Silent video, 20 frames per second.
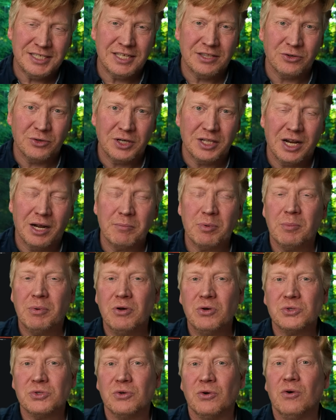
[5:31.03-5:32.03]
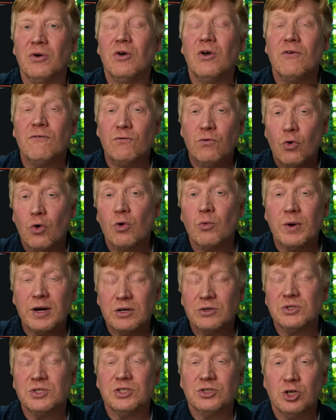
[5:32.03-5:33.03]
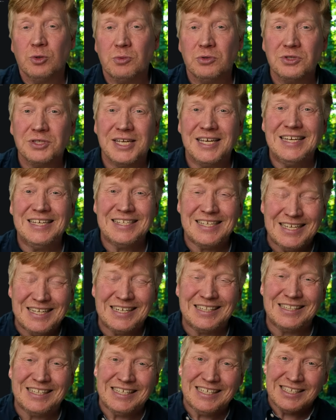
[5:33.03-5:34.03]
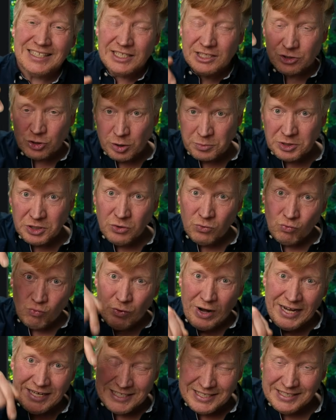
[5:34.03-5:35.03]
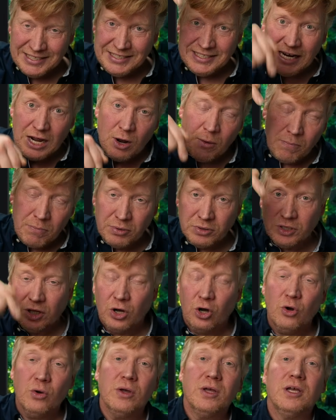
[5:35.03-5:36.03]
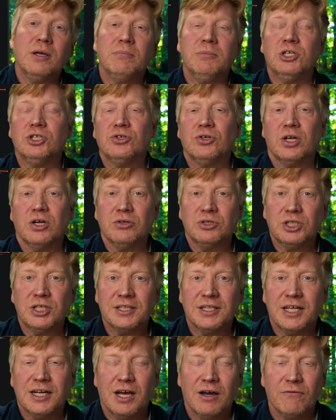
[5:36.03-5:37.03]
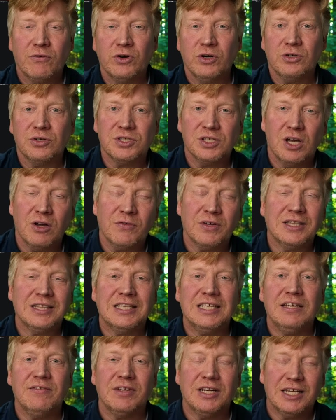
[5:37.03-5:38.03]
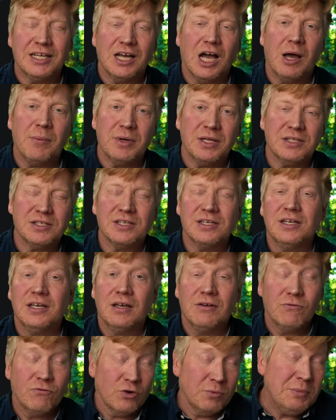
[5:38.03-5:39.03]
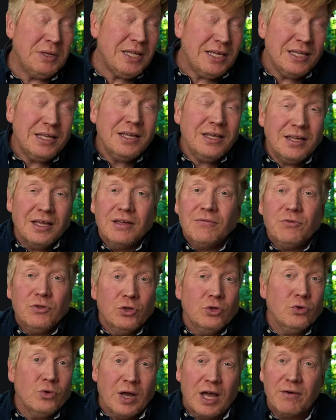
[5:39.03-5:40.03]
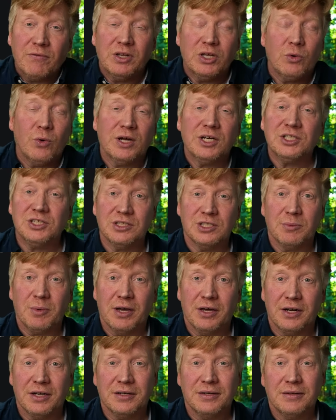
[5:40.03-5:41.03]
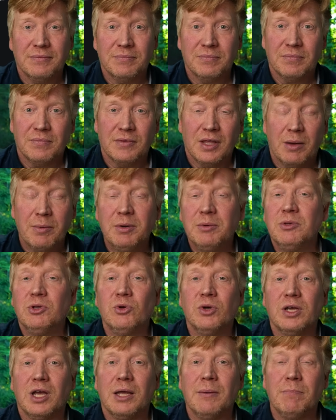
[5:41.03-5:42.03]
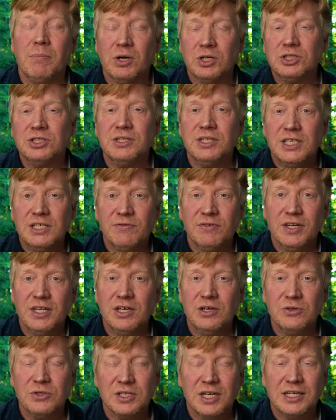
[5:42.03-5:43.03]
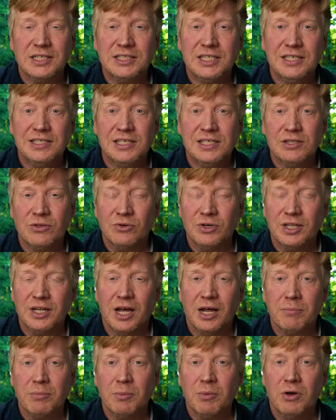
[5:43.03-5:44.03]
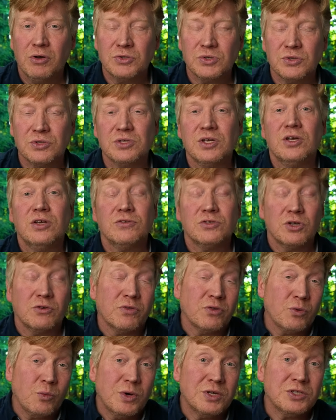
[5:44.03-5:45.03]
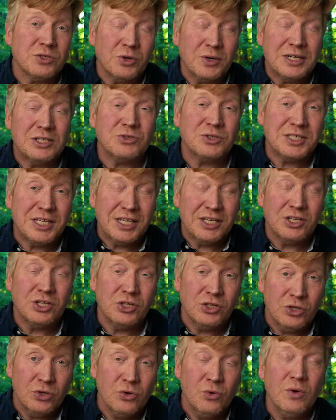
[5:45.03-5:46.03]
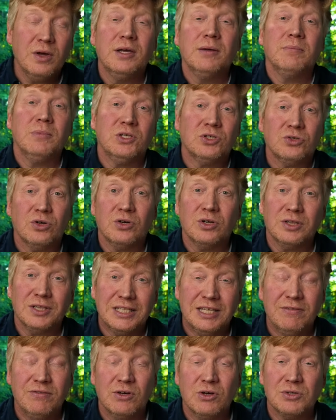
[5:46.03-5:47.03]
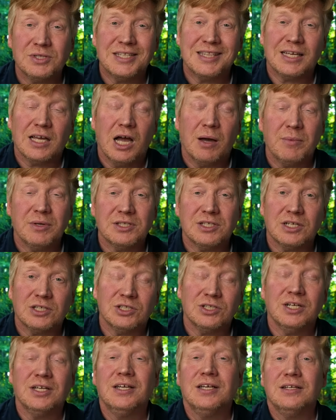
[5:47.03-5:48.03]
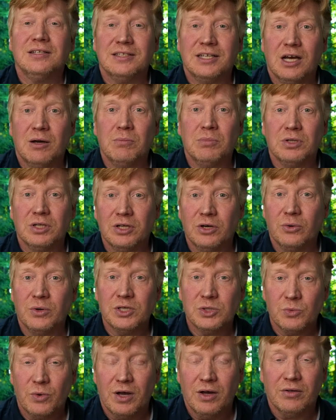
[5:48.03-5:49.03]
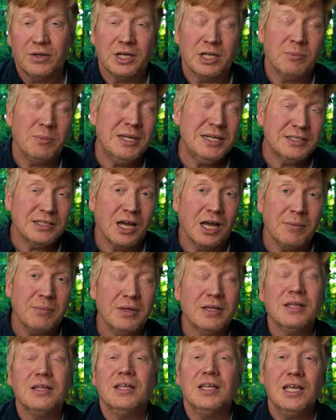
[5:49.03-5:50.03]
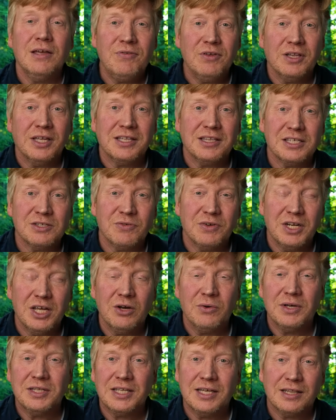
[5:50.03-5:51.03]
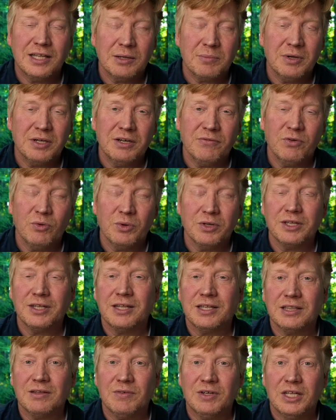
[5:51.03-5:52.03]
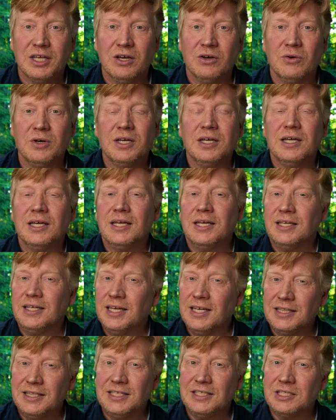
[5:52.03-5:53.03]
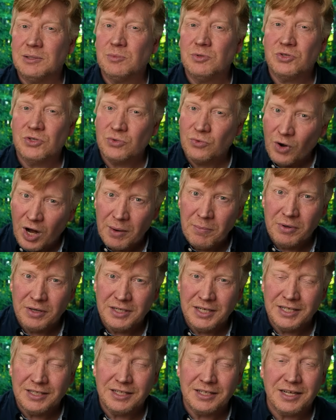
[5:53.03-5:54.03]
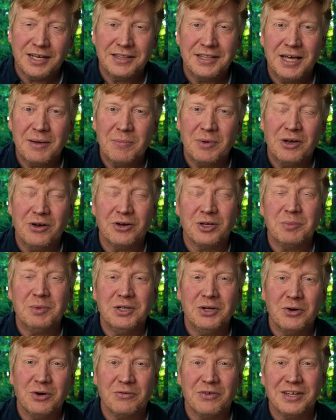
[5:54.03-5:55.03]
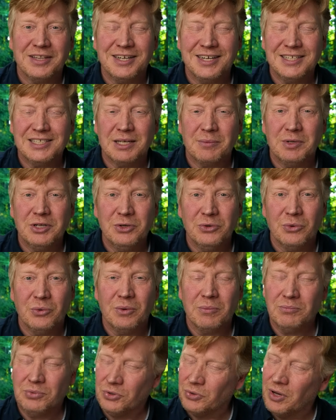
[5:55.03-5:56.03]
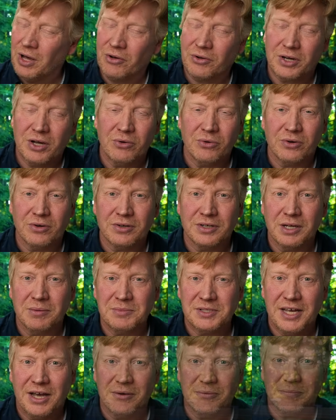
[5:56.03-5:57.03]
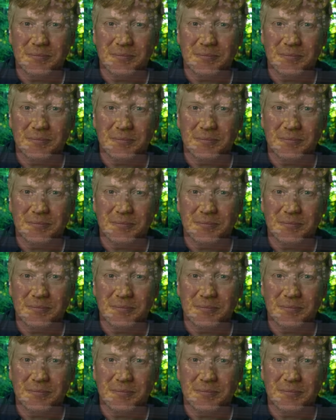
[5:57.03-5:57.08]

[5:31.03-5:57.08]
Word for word: TC39 proposal for Records and Tuples is in a link in the description right down below. Be sure to go check that out for yourself and leave any comments for me if you have any questions about it. I'm going to be doing a bunch of these videos on TC39 proposals, so if there are ones that are interesting to you, be sure to leave those in the comment section down below as well. In the meantime, if you like this video, hit that like button if you really like the video, hit the subscribe button and click on that bell and be notified the next time a new Blue Collar Coder comes